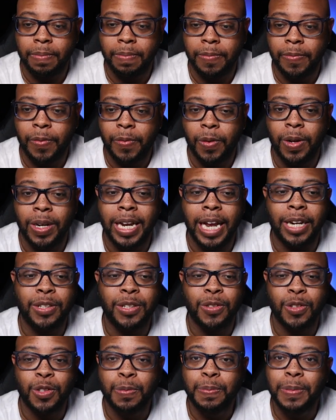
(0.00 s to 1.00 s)
for the
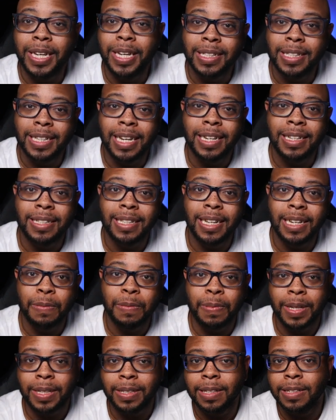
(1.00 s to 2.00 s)
actual speed test that
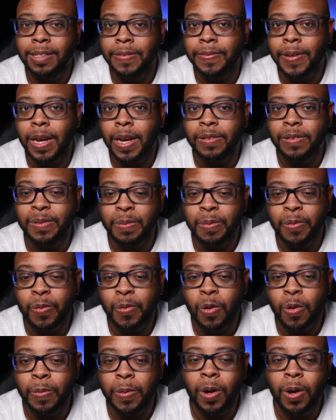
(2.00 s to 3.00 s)
the PlayStation 5 is
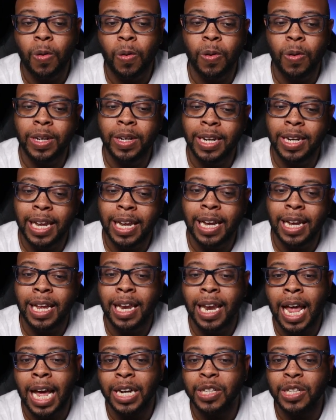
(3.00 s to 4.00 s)
performing, or did they
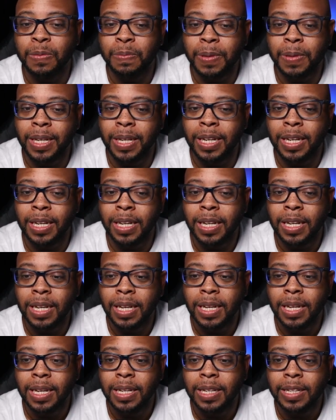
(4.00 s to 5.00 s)
unlock the speed
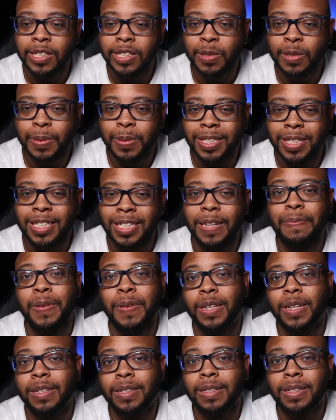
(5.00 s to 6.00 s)

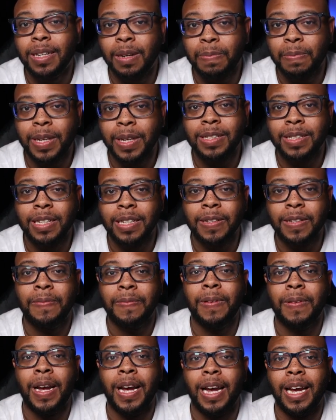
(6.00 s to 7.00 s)
specific to the PlayStation
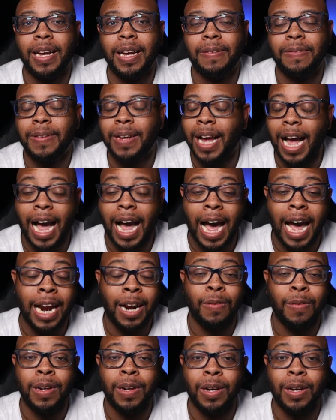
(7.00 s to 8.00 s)
5? I
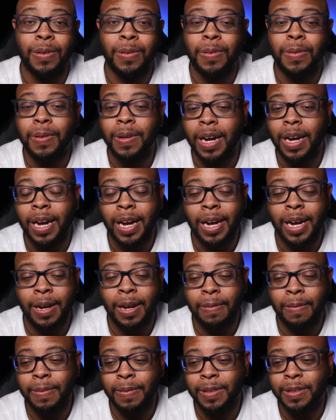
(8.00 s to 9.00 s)
don't know.
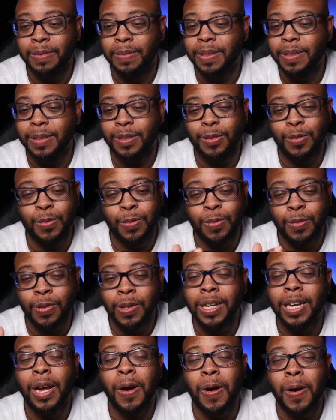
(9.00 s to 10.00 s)
It's
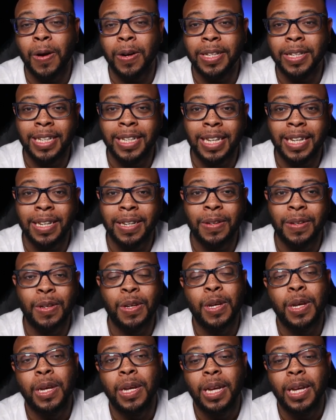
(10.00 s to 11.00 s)
really hard to tell.
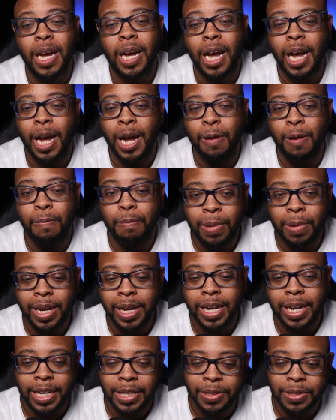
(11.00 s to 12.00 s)

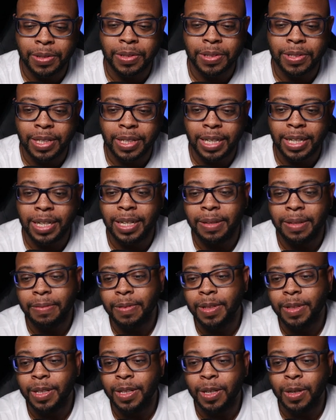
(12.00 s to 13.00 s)
But as you can see,
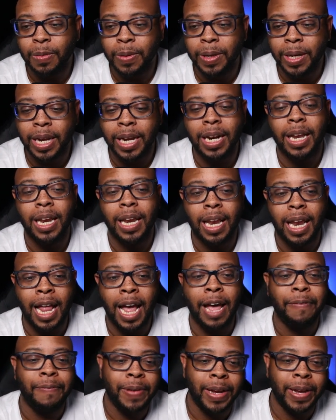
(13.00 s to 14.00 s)
we're getting a
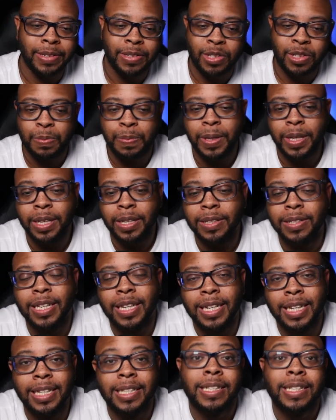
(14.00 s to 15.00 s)
lot faster speeds,
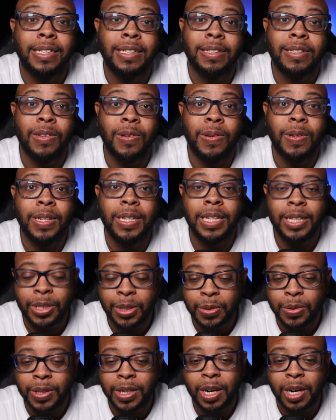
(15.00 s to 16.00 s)
and this is on the
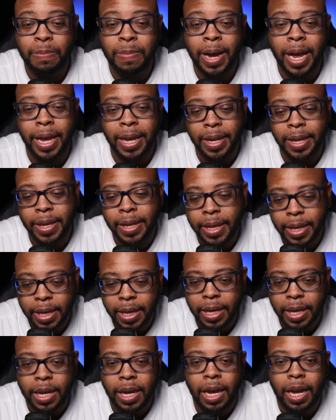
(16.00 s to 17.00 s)
2 terabyte
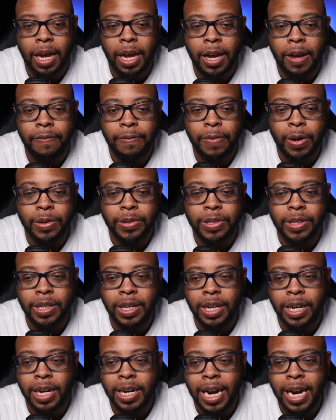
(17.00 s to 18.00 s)

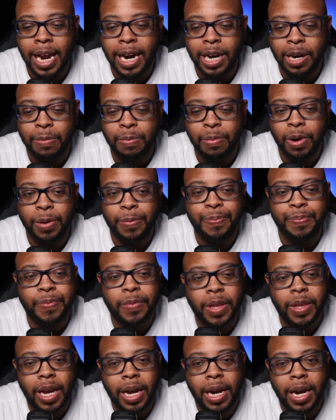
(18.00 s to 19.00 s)
version of the 980 Pro.
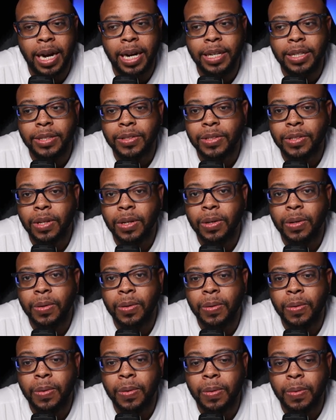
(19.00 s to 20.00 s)
All right,
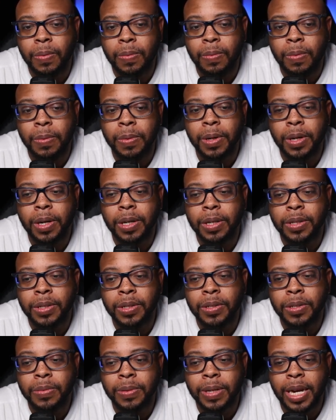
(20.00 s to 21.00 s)
so what we're going to
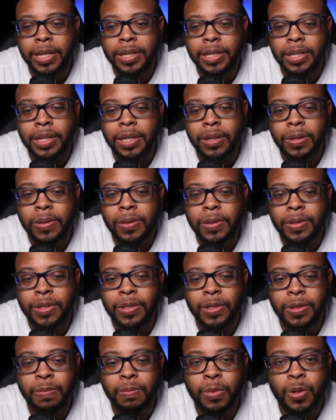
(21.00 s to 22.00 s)
do is we actually are going
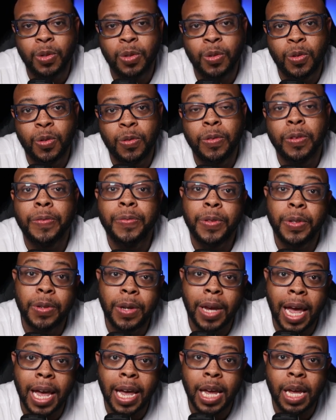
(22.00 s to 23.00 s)
to move a few
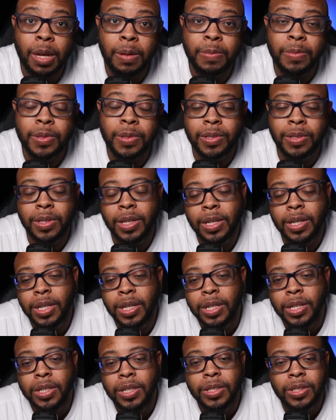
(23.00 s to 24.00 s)
games
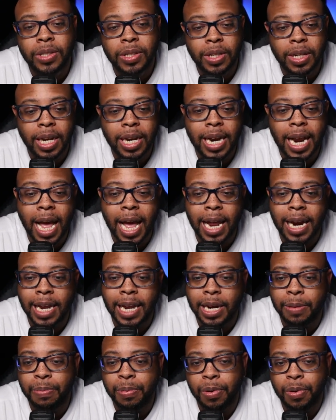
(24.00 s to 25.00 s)
to the
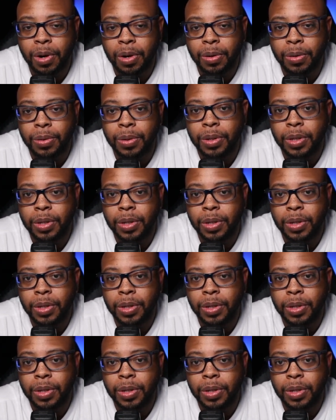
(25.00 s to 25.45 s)
980 Pro.